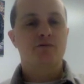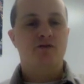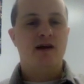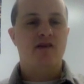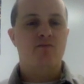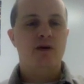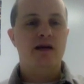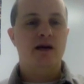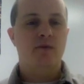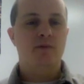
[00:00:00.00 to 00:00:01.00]
to 5
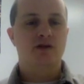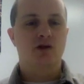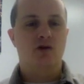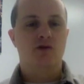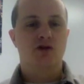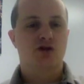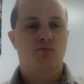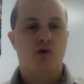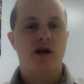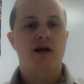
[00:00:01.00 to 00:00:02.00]
p.m. It's called the
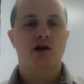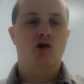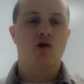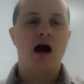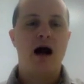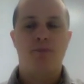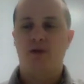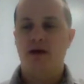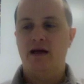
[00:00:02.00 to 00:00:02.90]
Spring Crop,